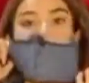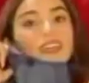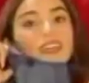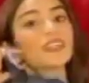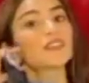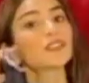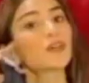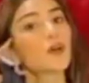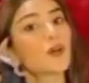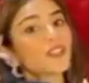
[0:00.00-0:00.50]

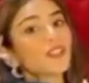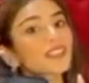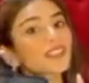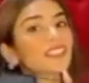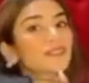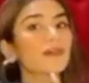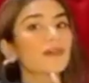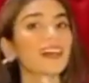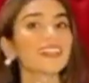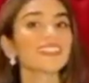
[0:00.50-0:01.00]
And all these
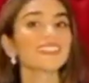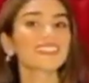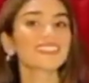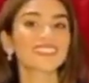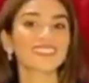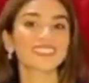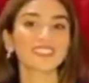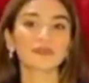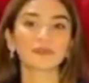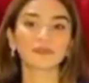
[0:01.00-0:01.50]

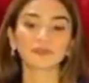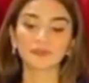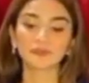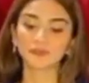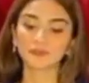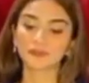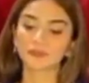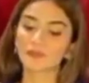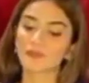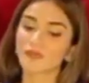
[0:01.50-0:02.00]
masks,
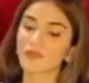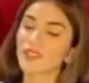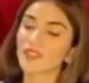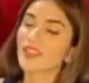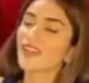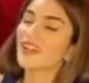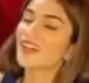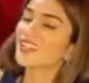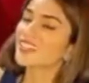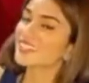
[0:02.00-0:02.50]

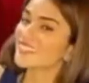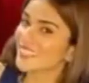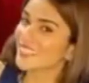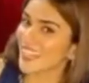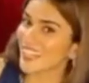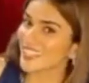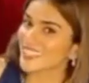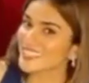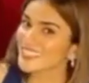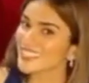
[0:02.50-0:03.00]

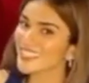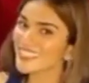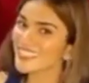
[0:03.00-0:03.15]
nasa